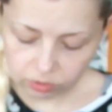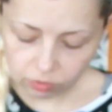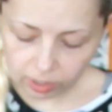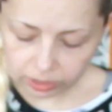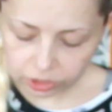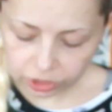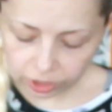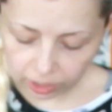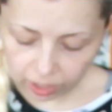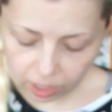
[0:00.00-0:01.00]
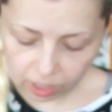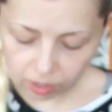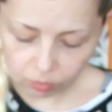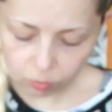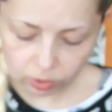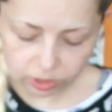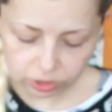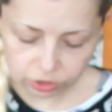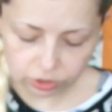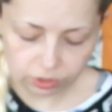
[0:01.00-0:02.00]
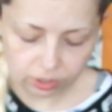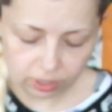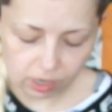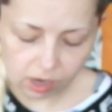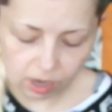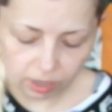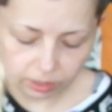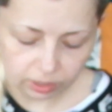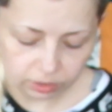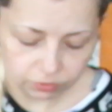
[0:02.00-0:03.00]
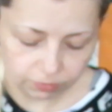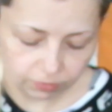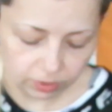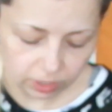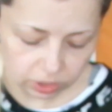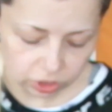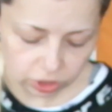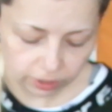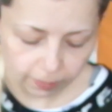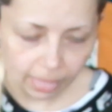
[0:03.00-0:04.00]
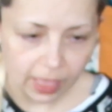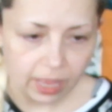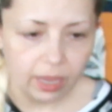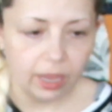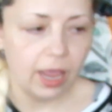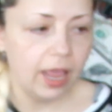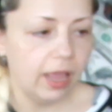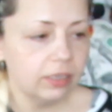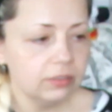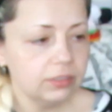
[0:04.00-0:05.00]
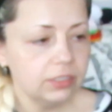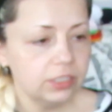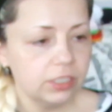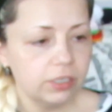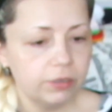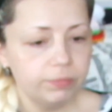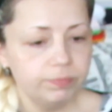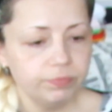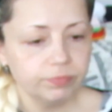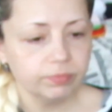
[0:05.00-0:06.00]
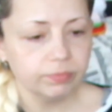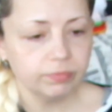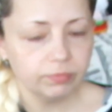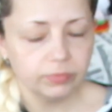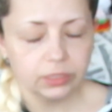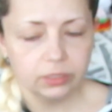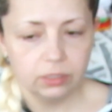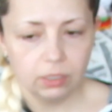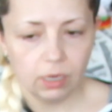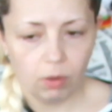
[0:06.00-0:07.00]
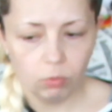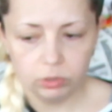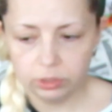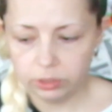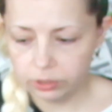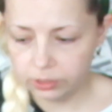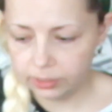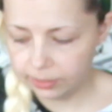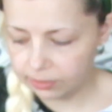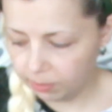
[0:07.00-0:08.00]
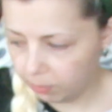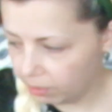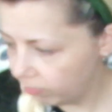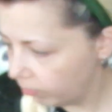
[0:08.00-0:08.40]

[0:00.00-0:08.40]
scrunchie, which I need to finish. And I wanted to say some other